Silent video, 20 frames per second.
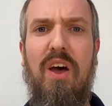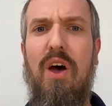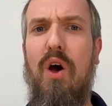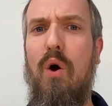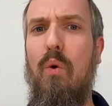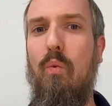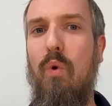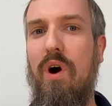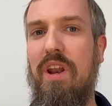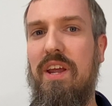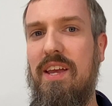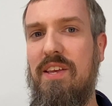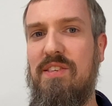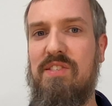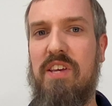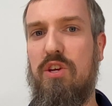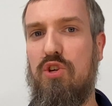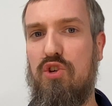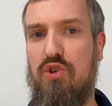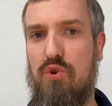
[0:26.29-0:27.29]
What is
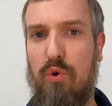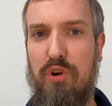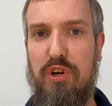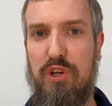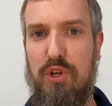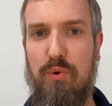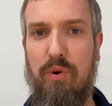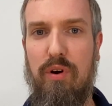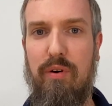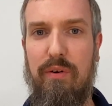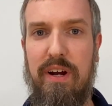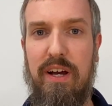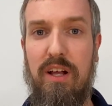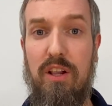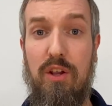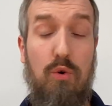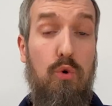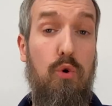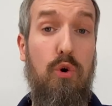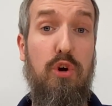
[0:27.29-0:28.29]
a short
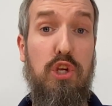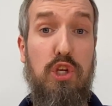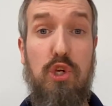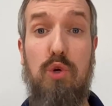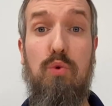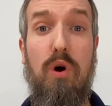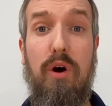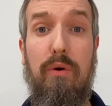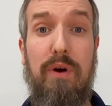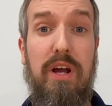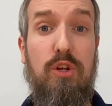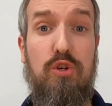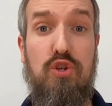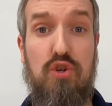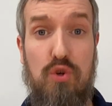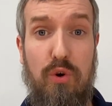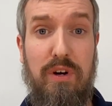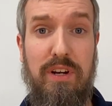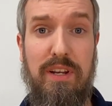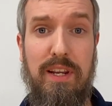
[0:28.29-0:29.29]
URL or URL
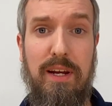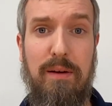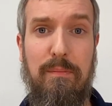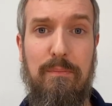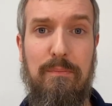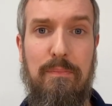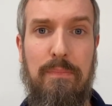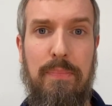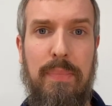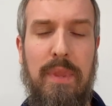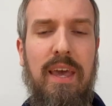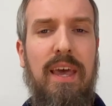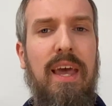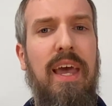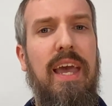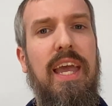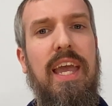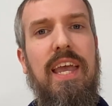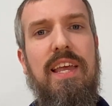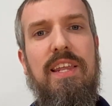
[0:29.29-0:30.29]
shortening?
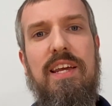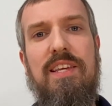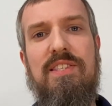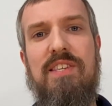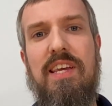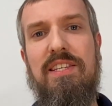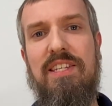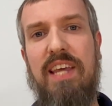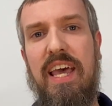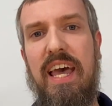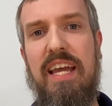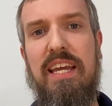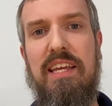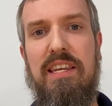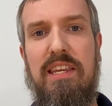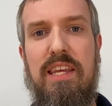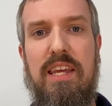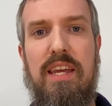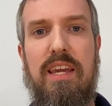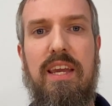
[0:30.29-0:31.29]
It is a
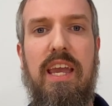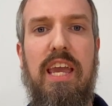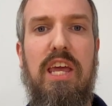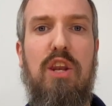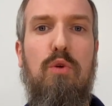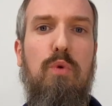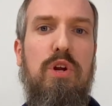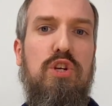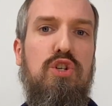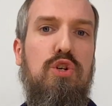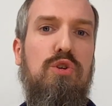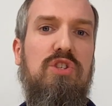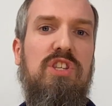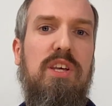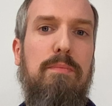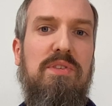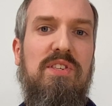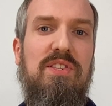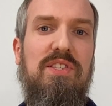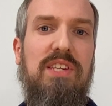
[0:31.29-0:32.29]
technique in which you
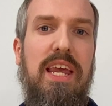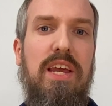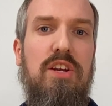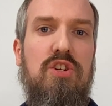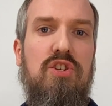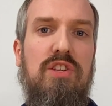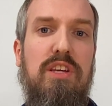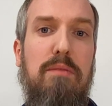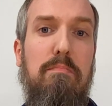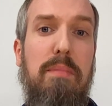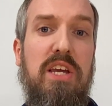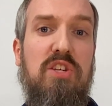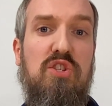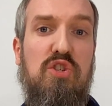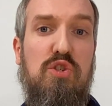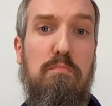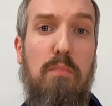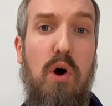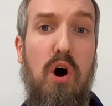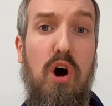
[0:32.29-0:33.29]
substantially make
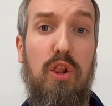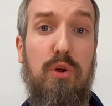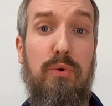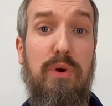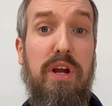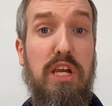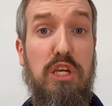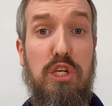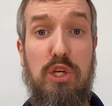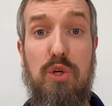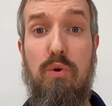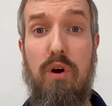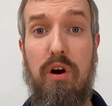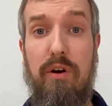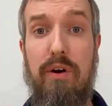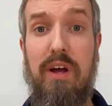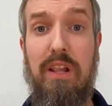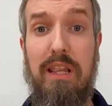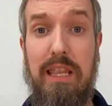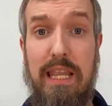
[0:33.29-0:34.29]
smaller a
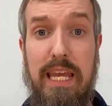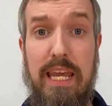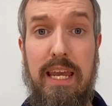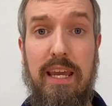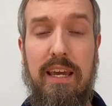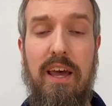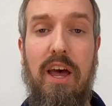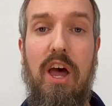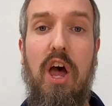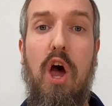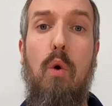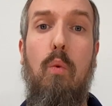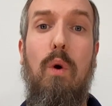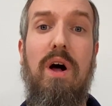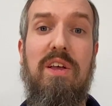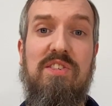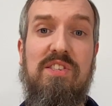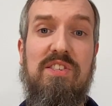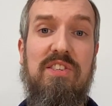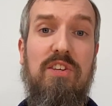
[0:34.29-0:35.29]
URL link while
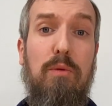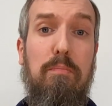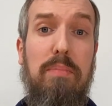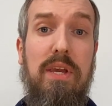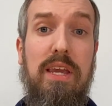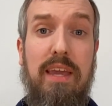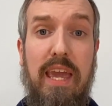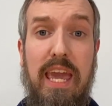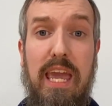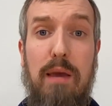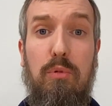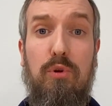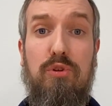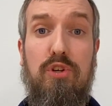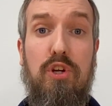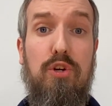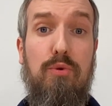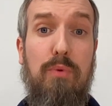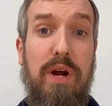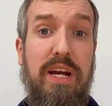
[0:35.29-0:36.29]
still being able to
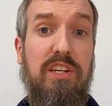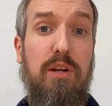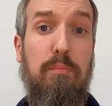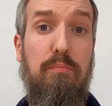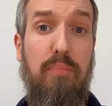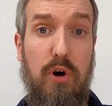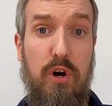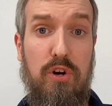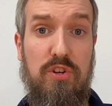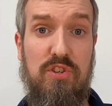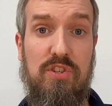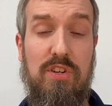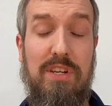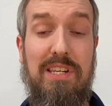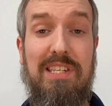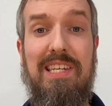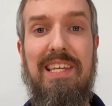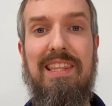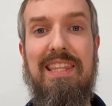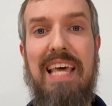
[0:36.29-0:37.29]
direct a person
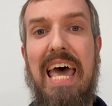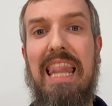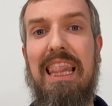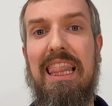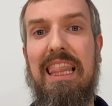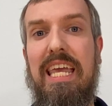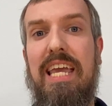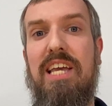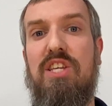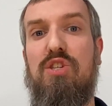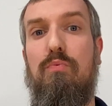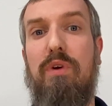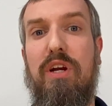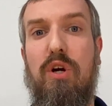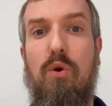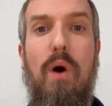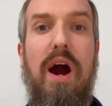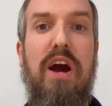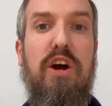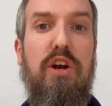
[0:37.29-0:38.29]
to that link's
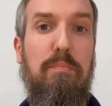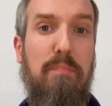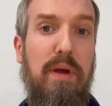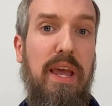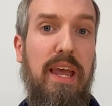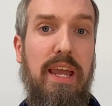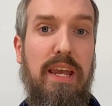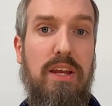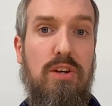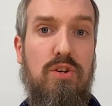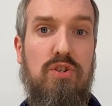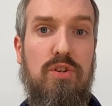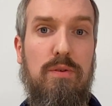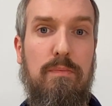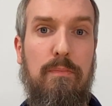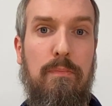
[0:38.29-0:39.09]
required page.